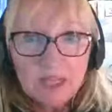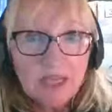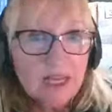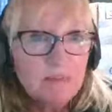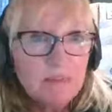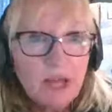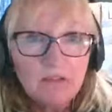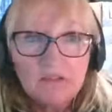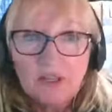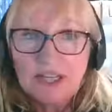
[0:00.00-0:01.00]
um,
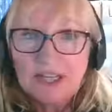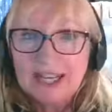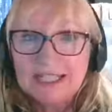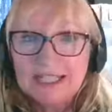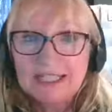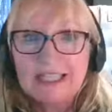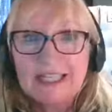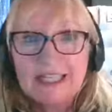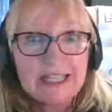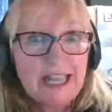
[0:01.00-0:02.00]
hopefully, it'll
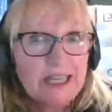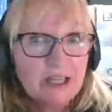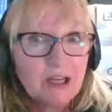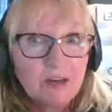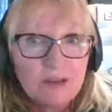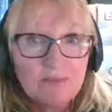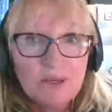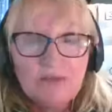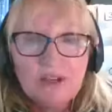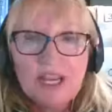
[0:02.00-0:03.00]
get the cogs
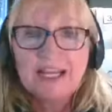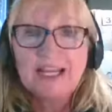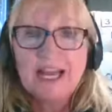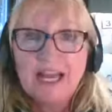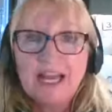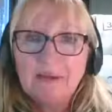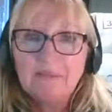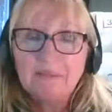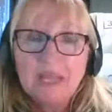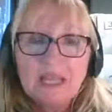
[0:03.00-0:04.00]
moving.
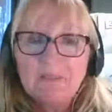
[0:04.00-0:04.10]
Um,